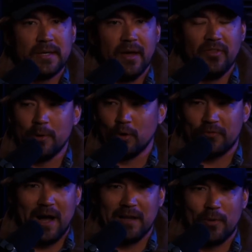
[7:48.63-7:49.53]
in the middle of
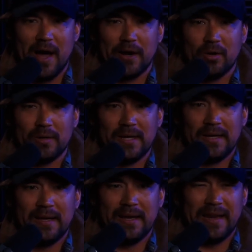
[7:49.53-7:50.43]
Colorado
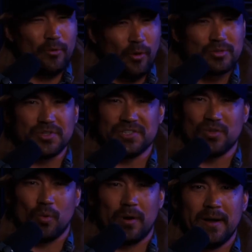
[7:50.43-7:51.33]
in a grocery
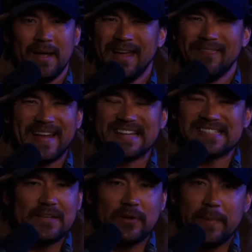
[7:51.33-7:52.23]
store. That
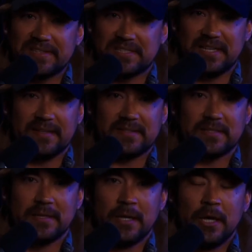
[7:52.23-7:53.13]
doesn't even make sense.
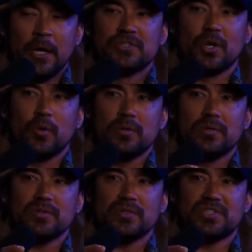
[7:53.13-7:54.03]
So
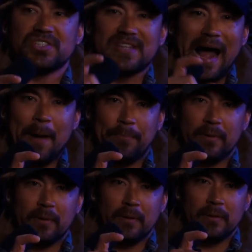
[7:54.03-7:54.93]

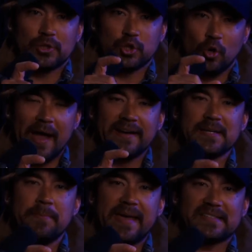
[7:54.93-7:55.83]
stop trying
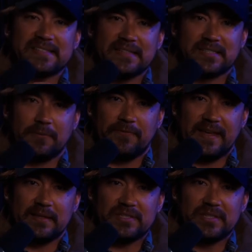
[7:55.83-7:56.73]
to make sense of
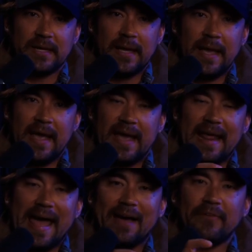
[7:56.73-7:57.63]
things and
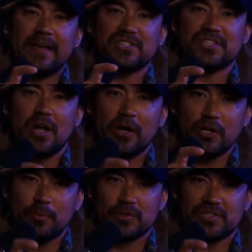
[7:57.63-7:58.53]
have a
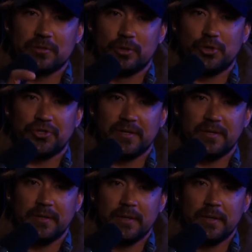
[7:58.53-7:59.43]
soluble solution
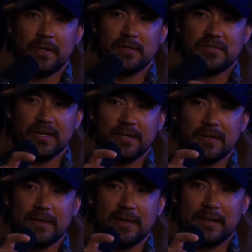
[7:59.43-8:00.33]
to
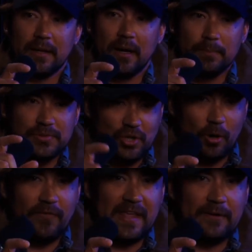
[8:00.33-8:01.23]
observe the